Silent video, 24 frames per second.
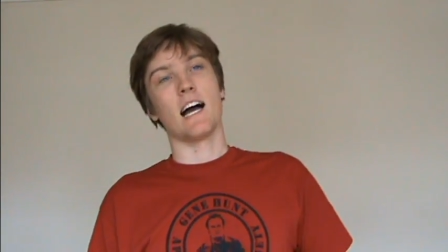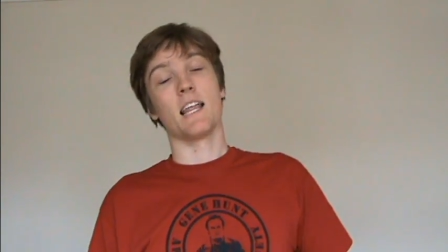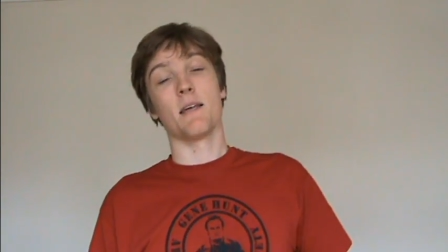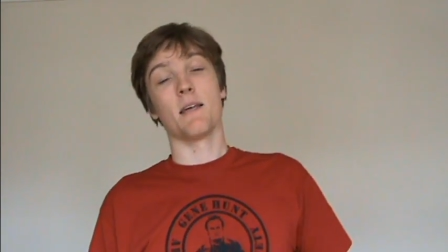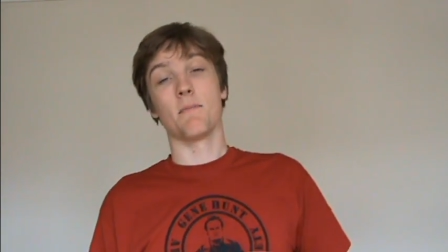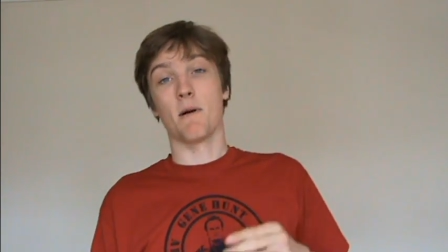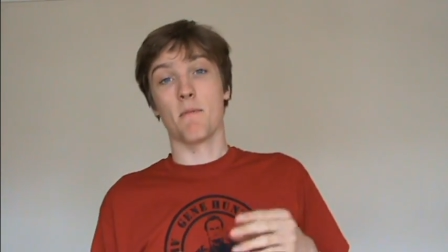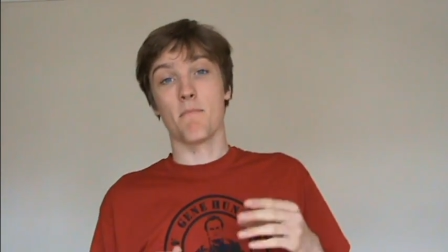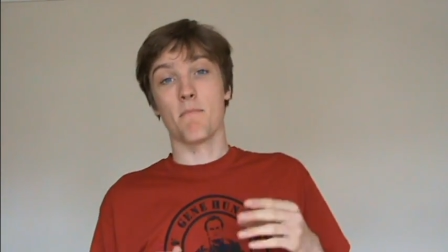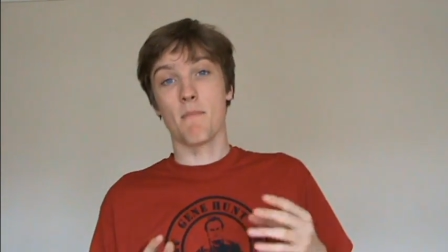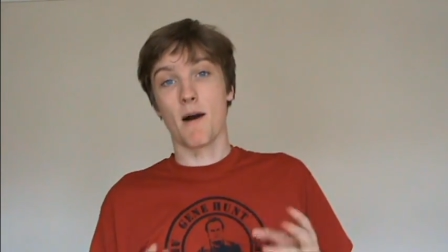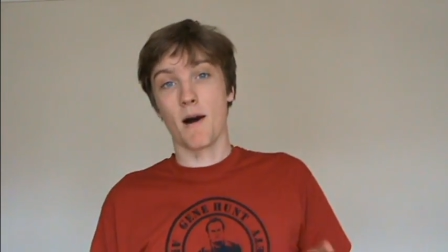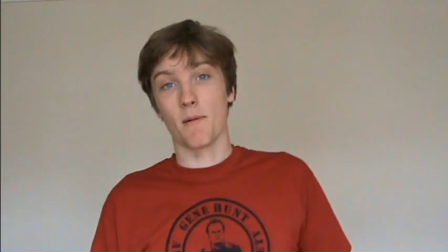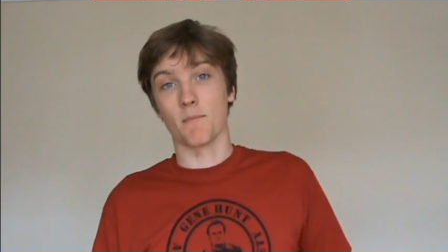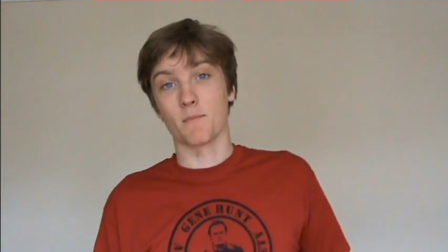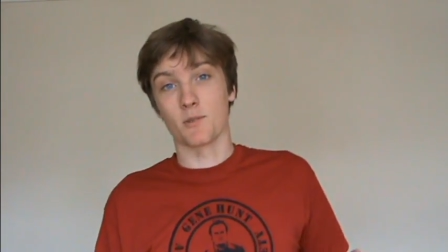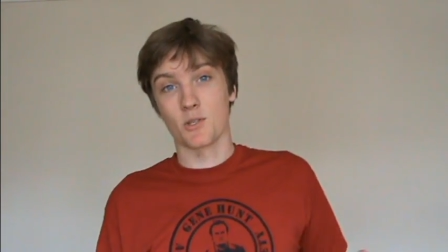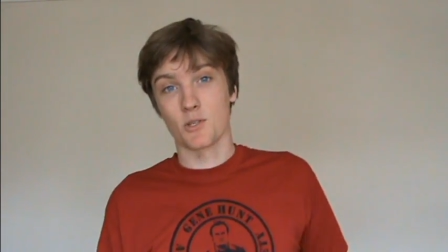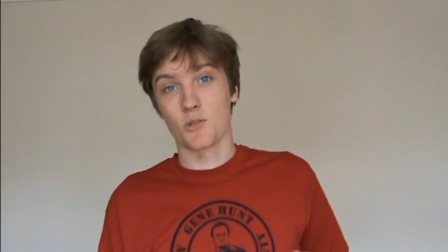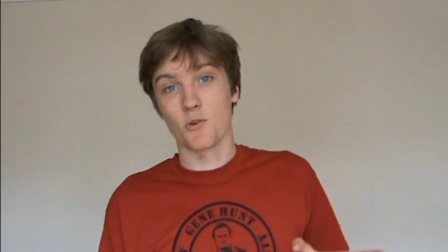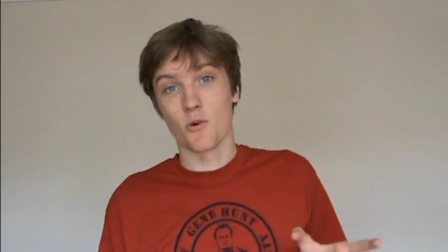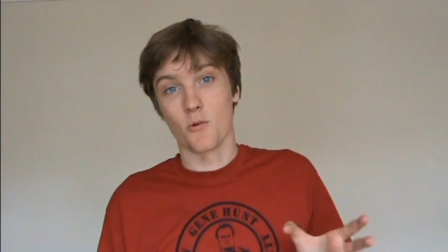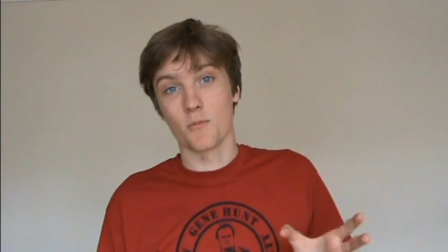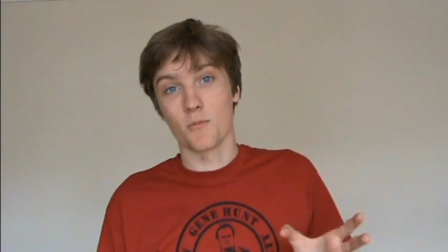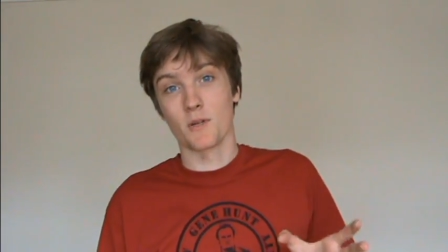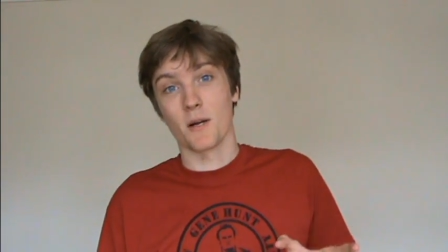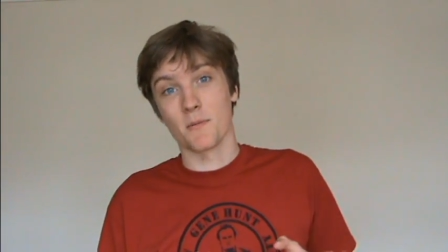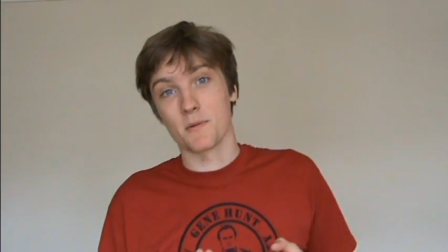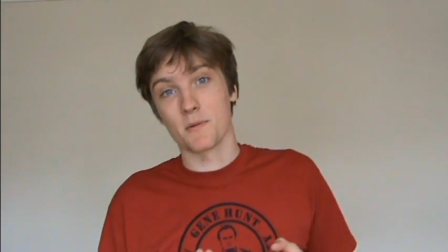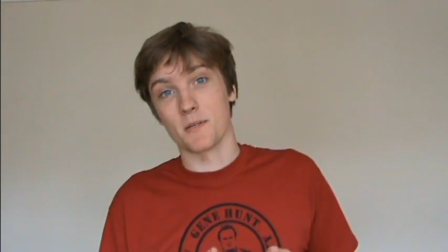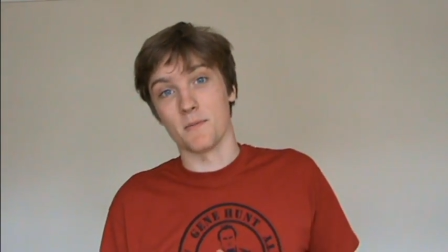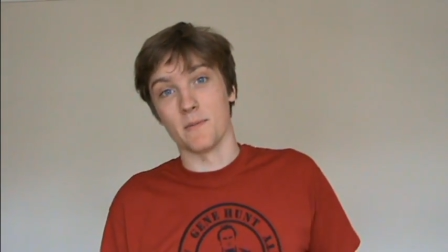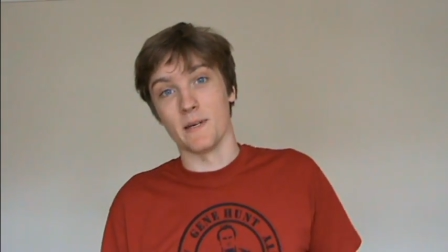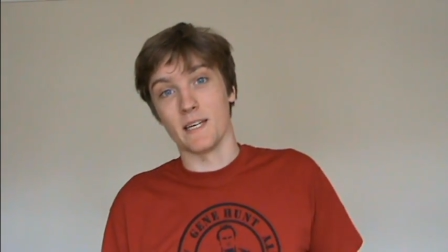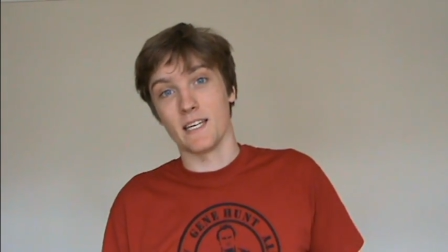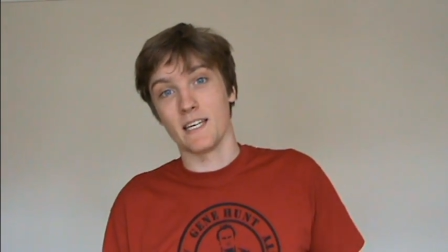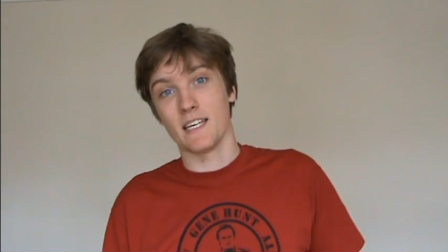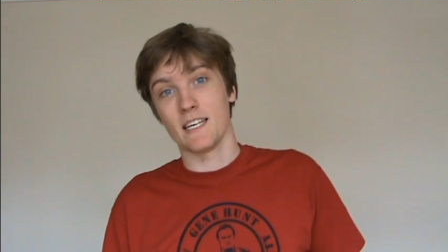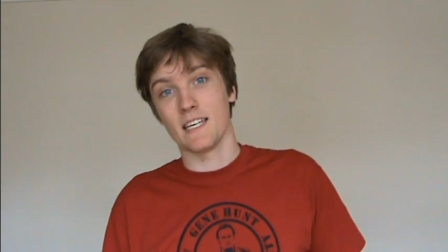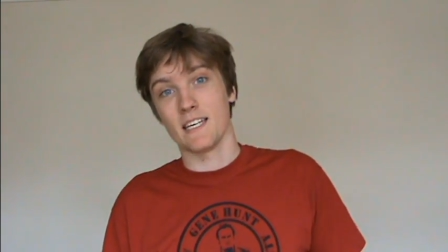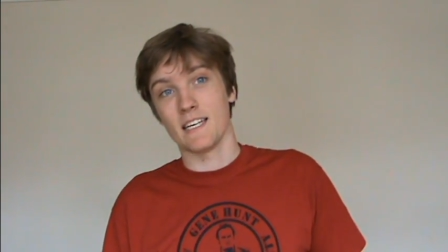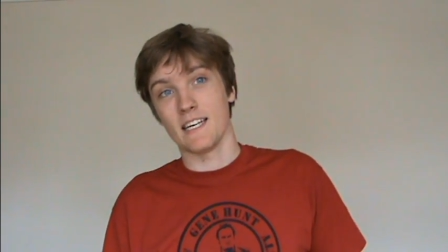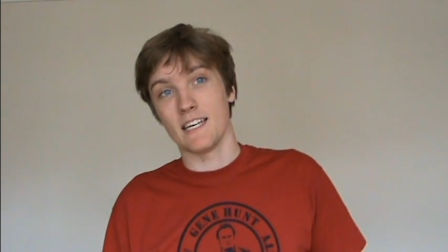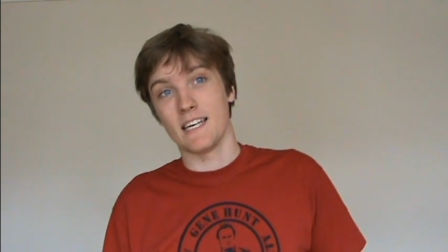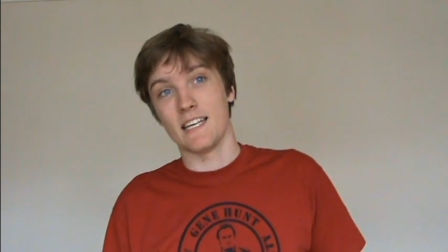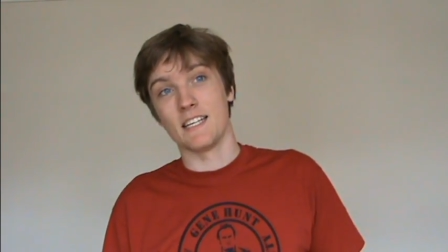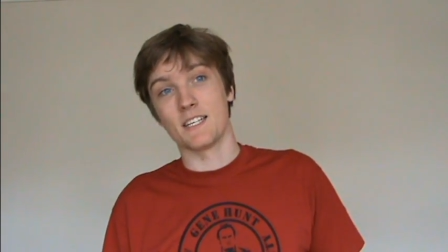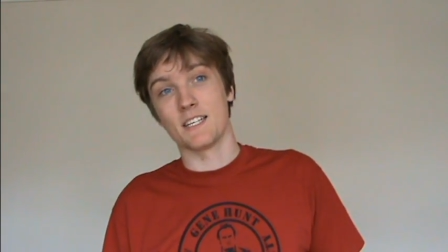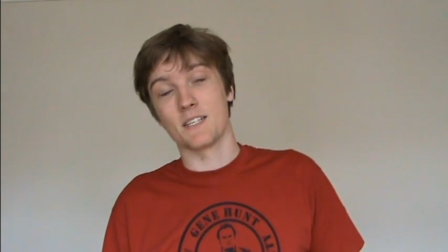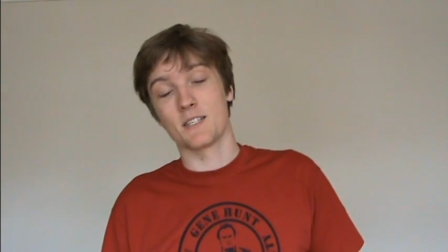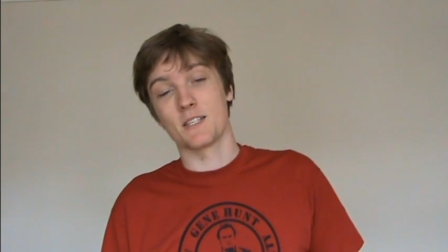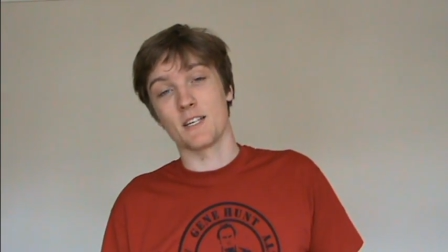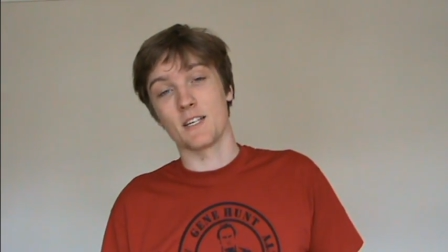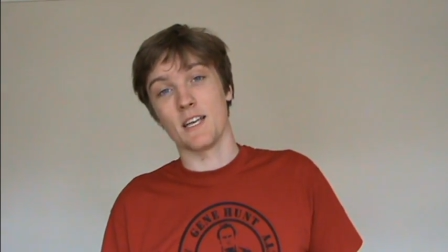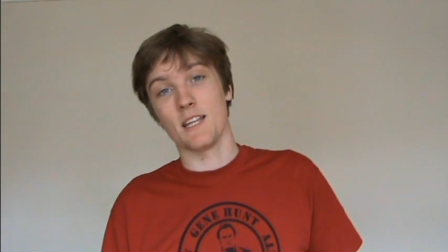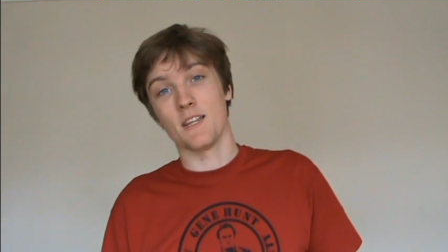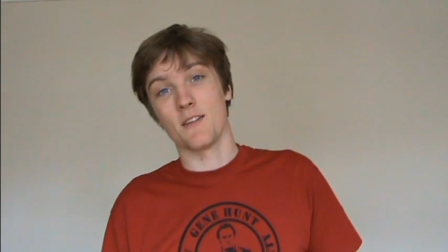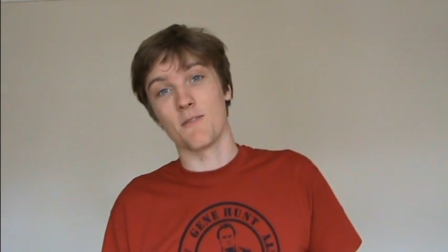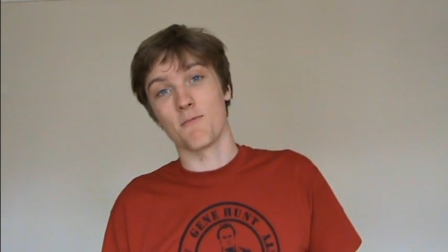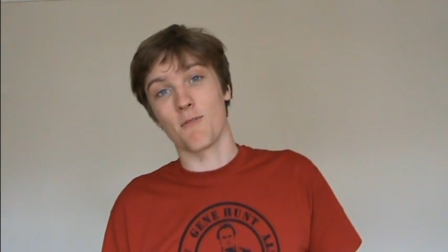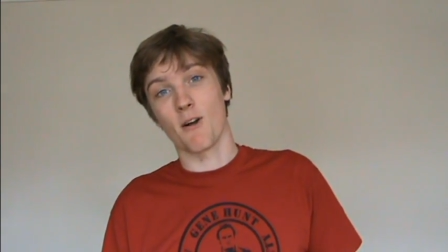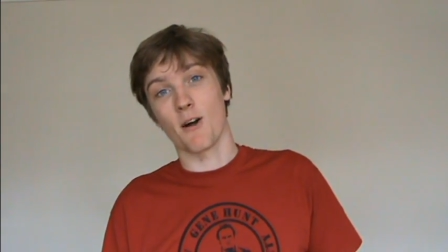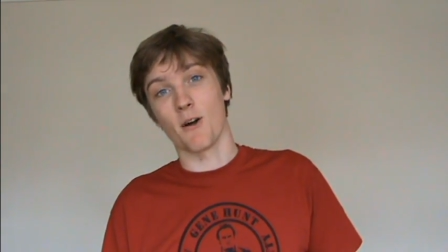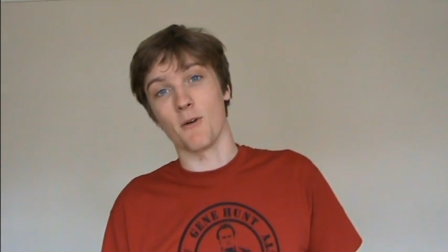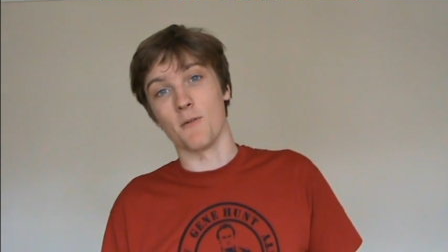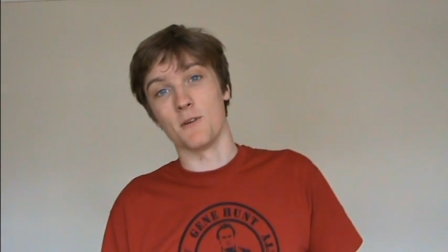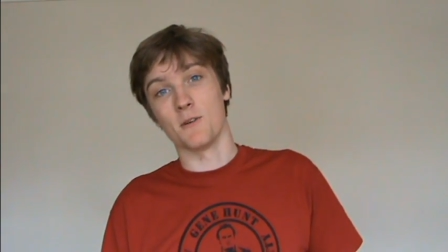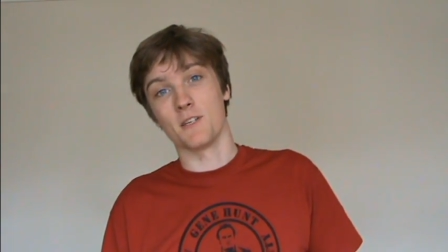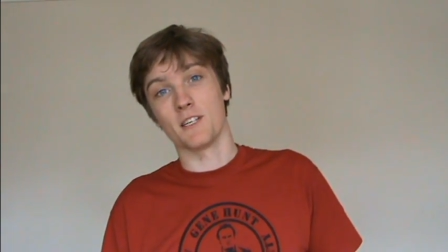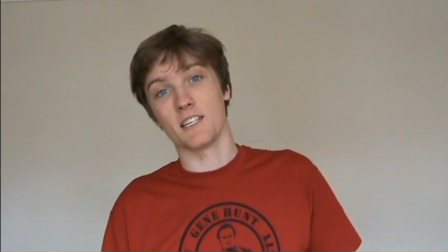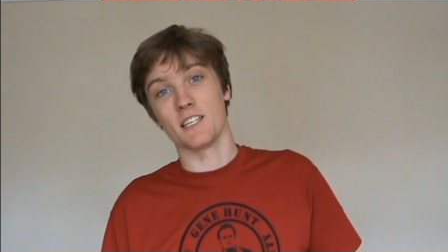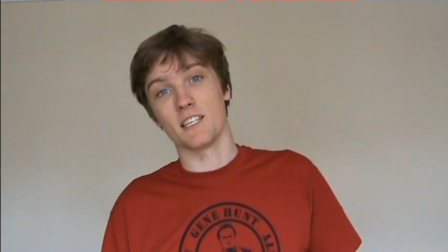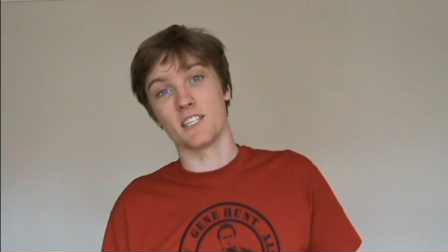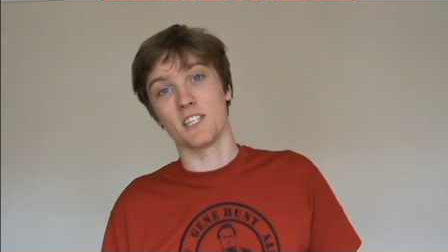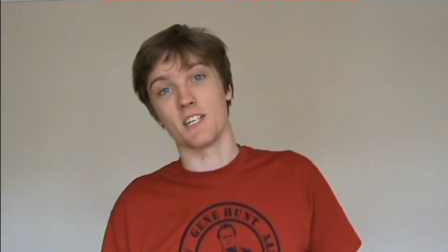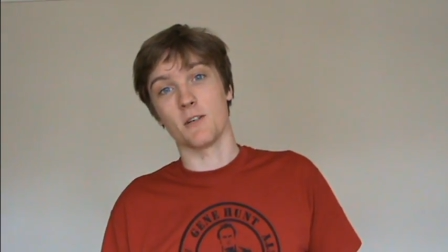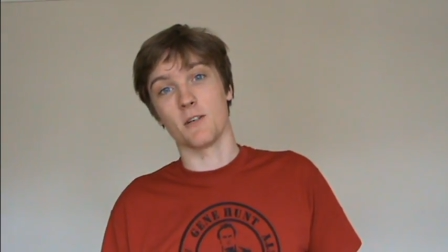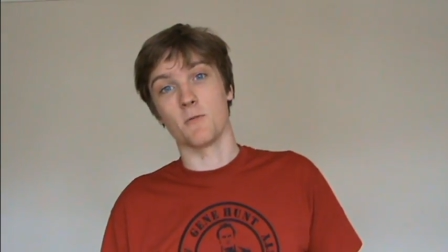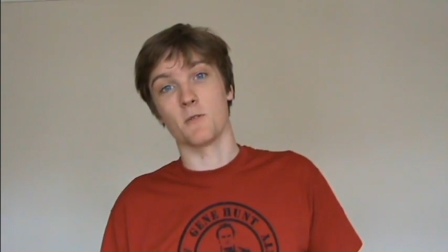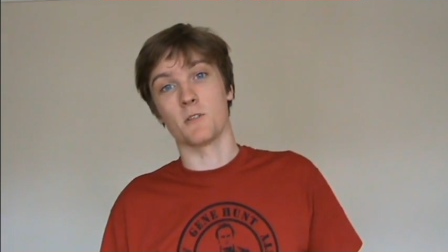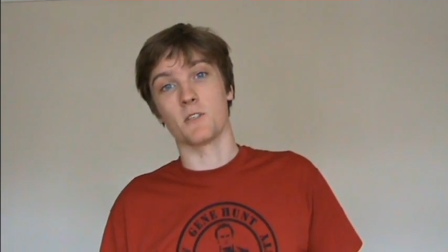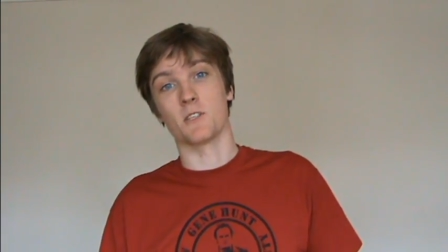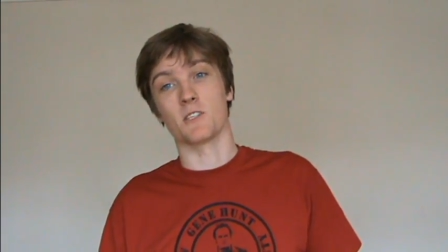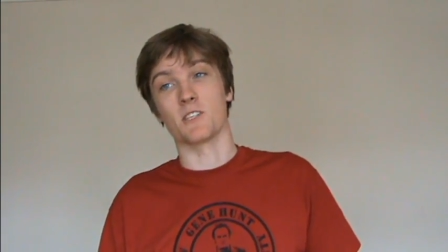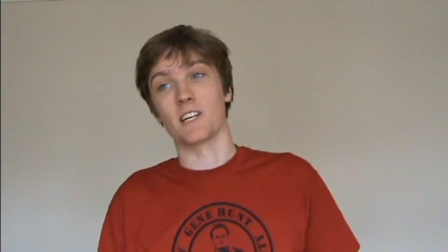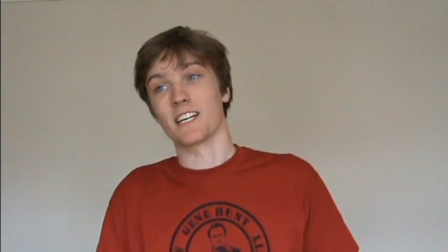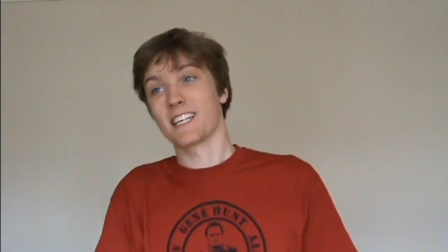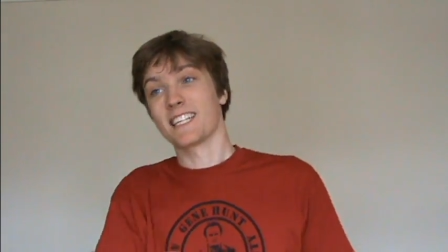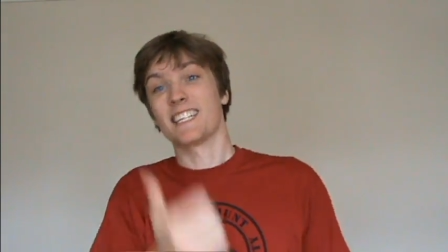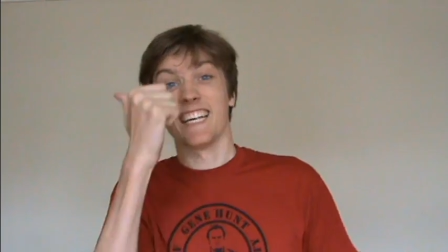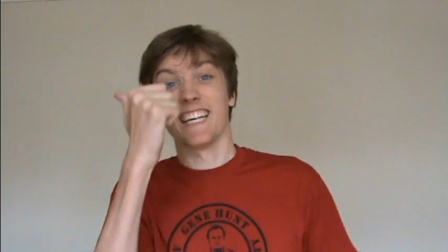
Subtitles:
and then my mum stormed up to me in the road, and then she was just like,